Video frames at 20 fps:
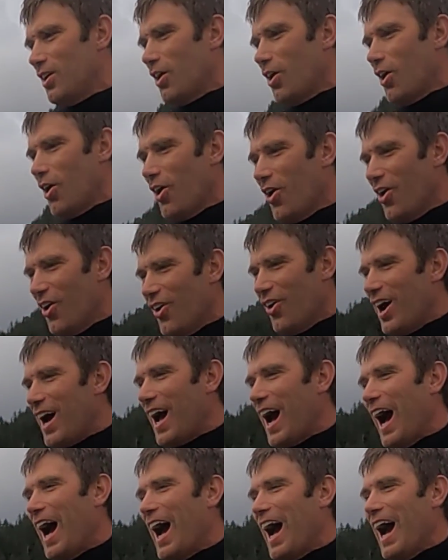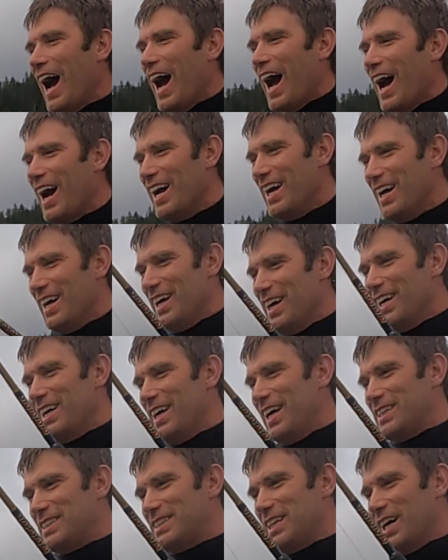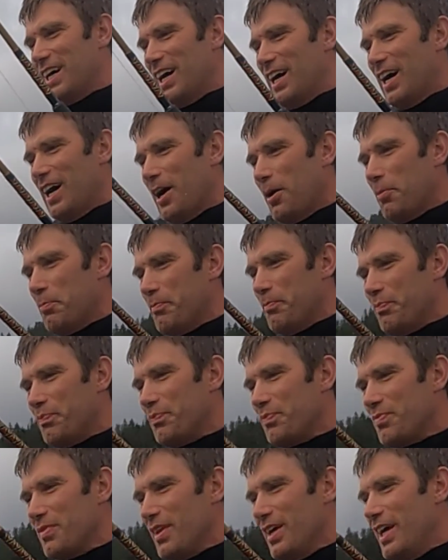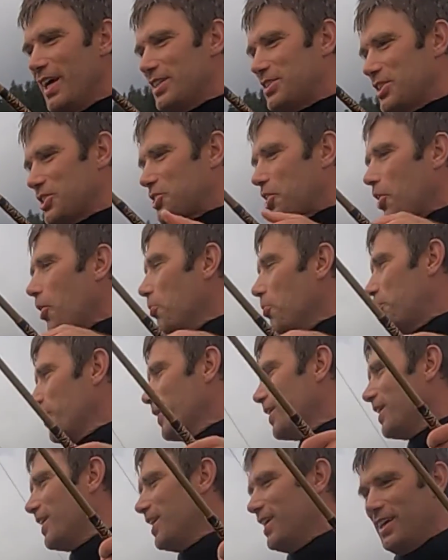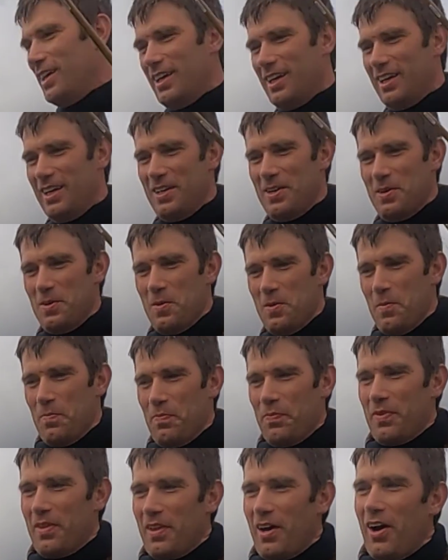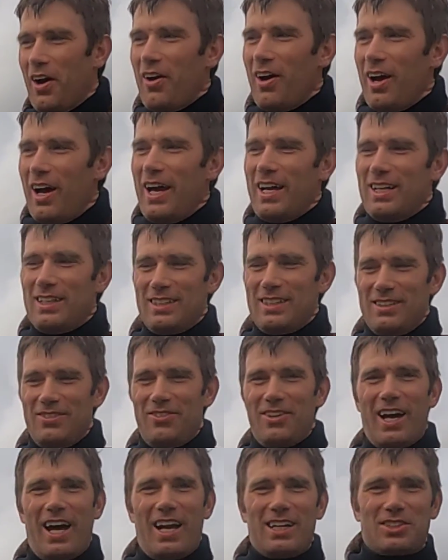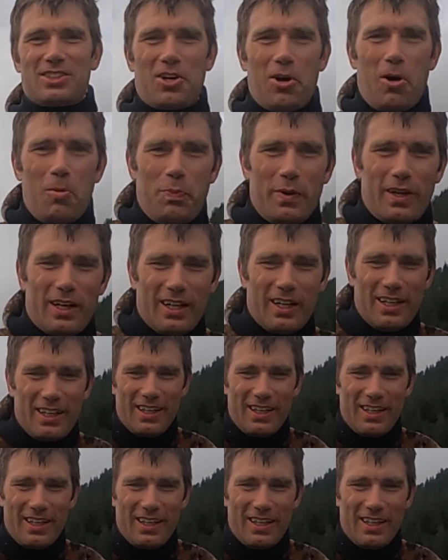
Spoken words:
Oh, it's a sculpin. All right, we got a sculpin.